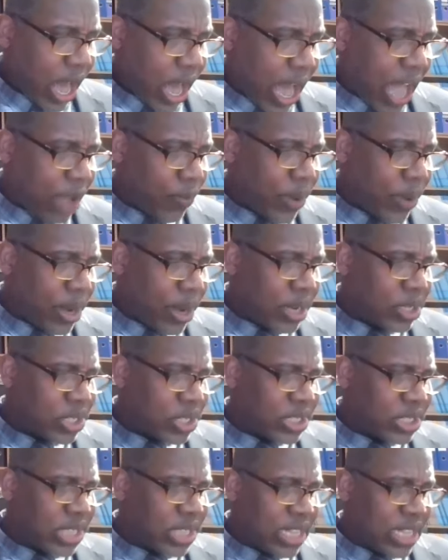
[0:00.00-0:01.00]
I will
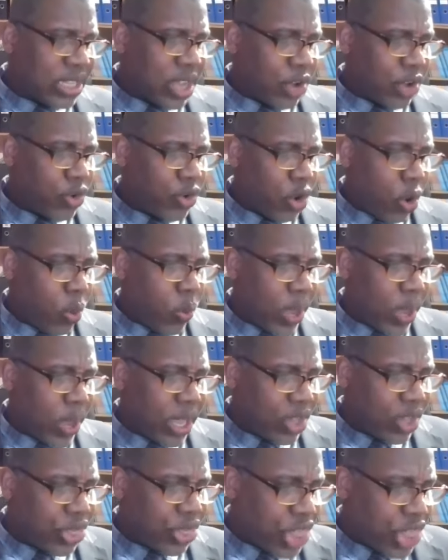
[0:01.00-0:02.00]
set no
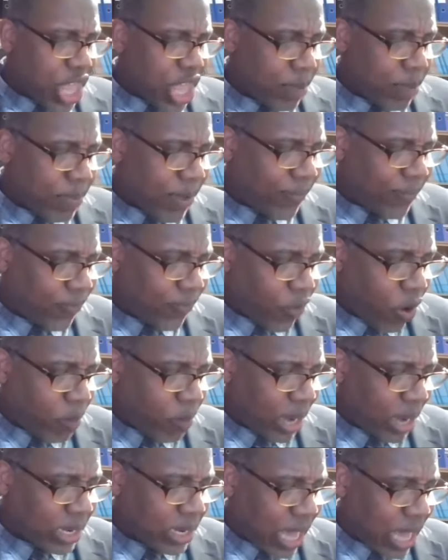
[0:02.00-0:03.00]
wicked thing before
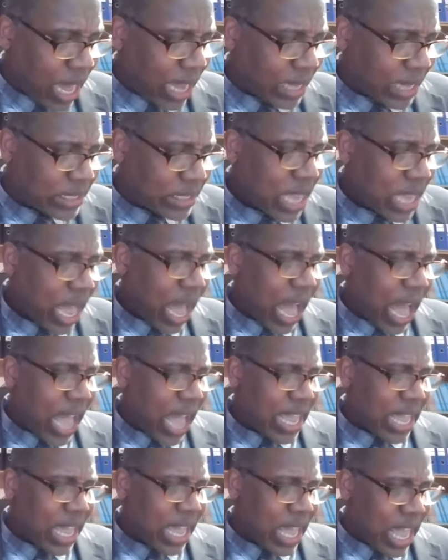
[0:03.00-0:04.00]
mine eyes.
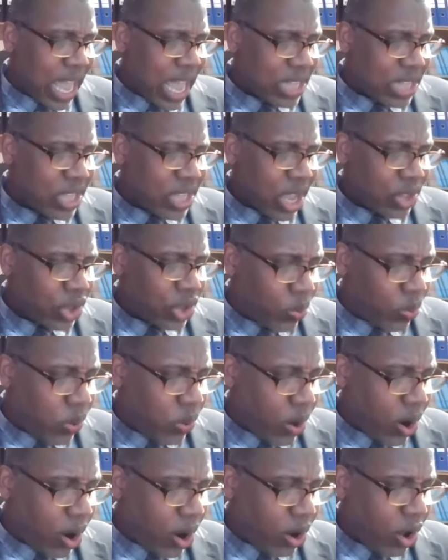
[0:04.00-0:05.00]
I hate the
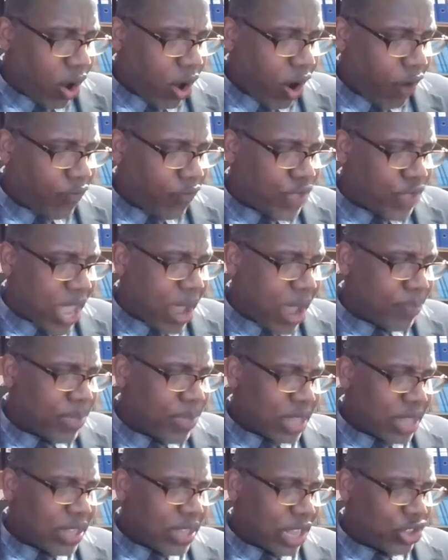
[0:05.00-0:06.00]
work of
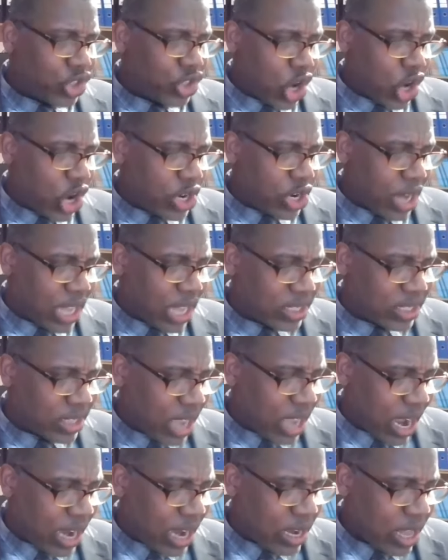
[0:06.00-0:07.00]
them that turn
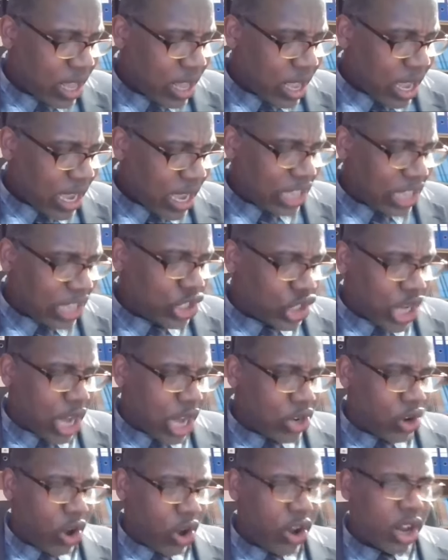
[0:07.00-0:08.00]
aside. It
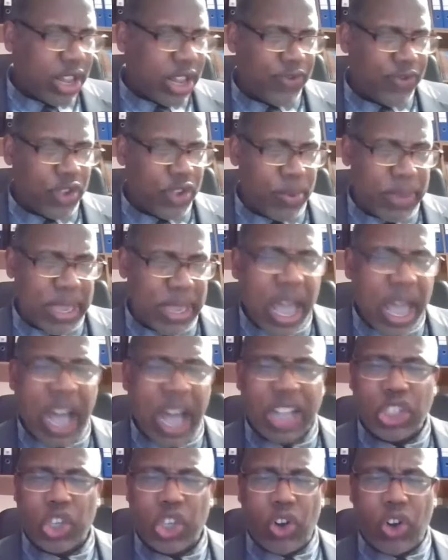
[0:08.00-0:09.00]
shall not cleave to me.
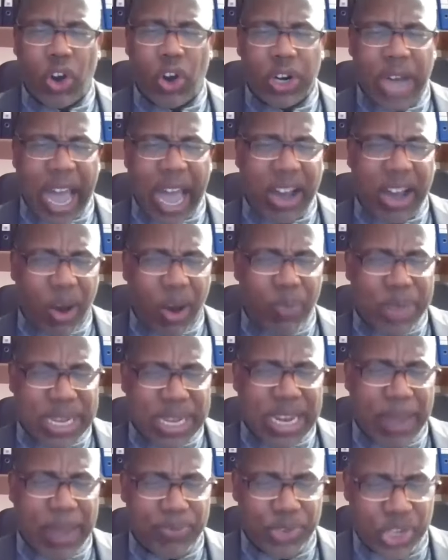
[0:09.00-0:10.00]
And so, Lord, I
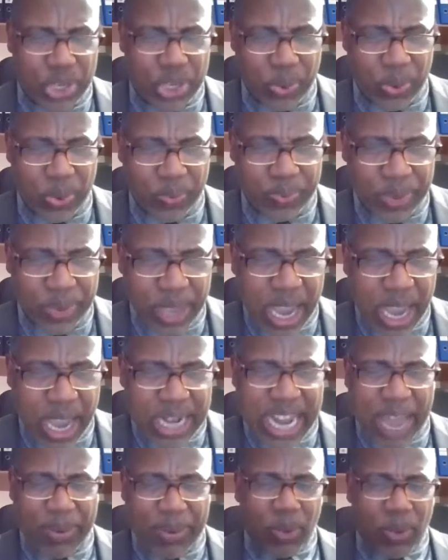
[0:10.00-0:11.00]
commit them to you.
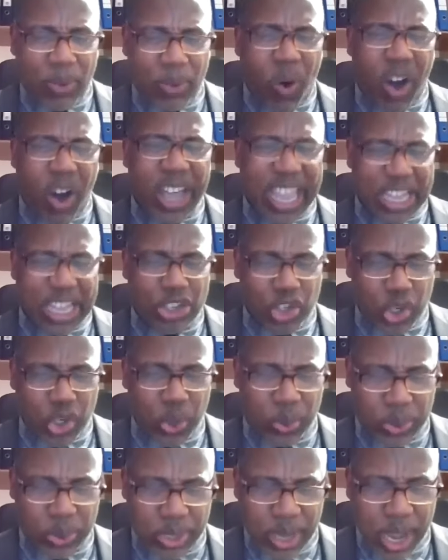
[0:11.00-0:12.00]
They will walk in
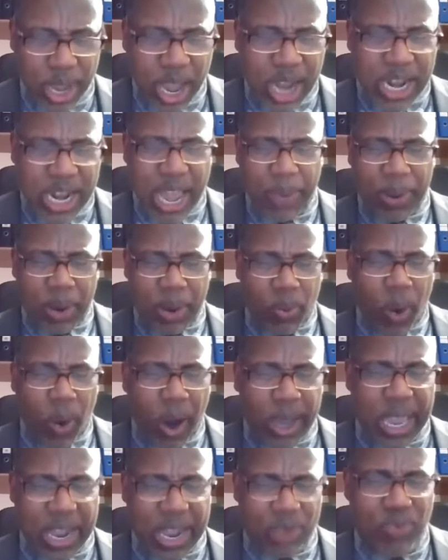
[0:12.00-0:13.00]
truth. They will
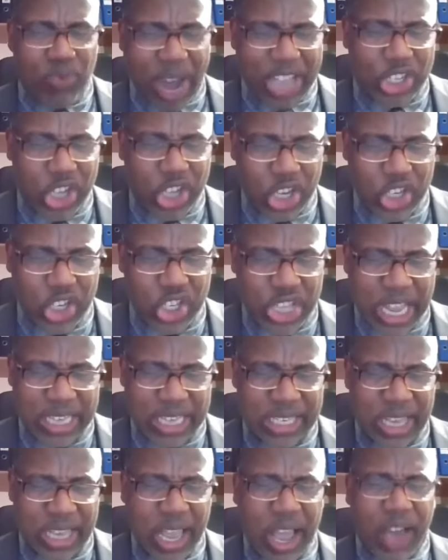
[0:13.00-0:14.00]
walk in
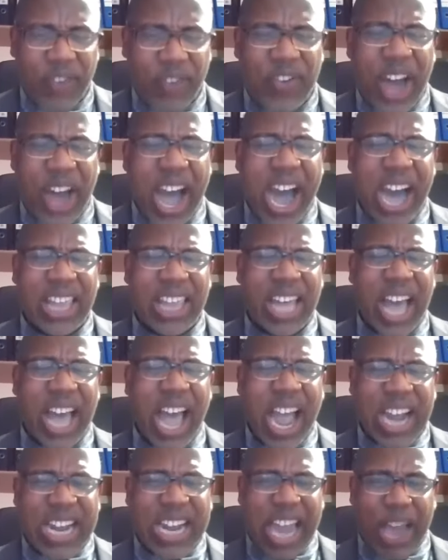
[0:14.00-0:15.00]
righteousness. Father,
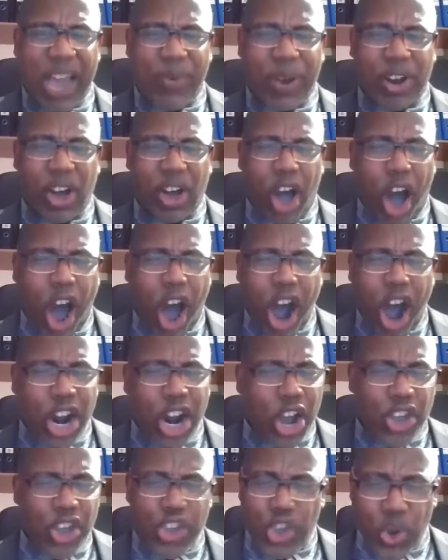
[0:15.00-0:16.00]
they will
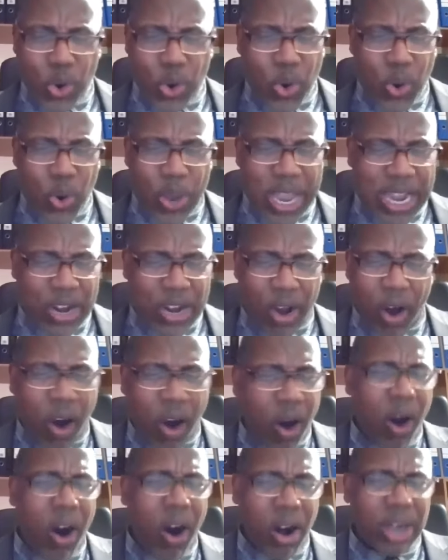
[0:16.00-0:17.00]
honor you in
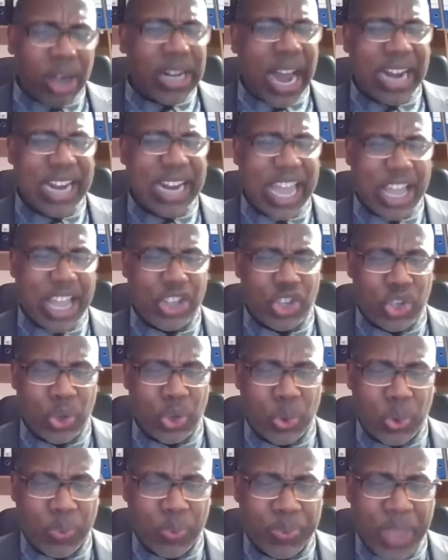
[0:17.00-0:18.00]
all that they
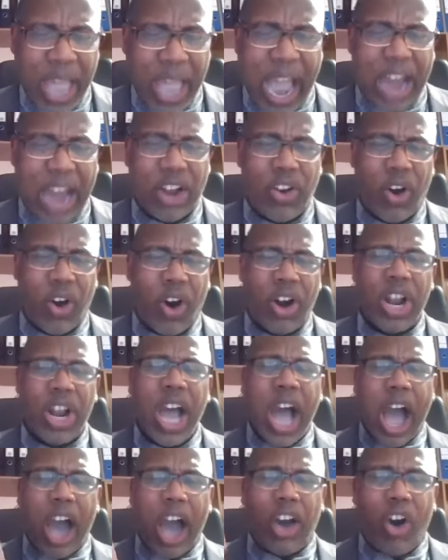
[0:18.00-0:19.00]
do. And Lord,
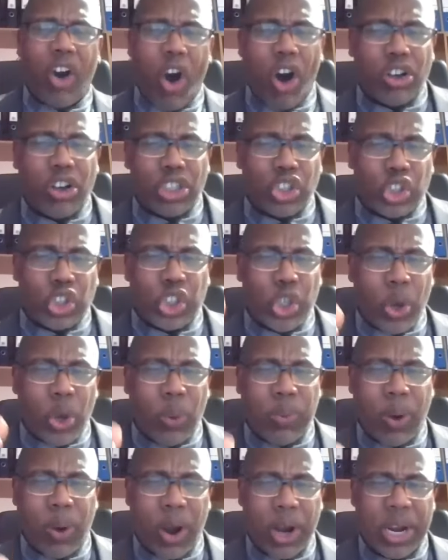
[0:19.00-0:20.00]
according to
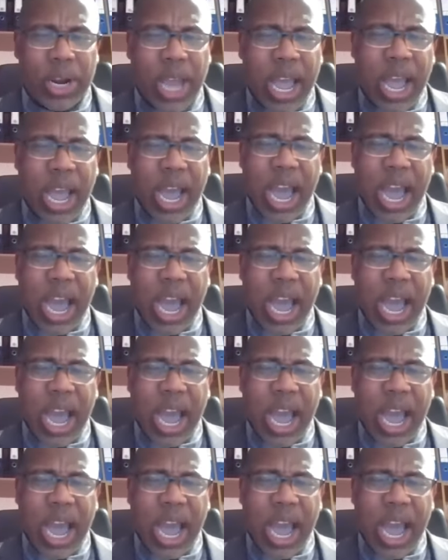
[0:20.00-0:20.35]
your word,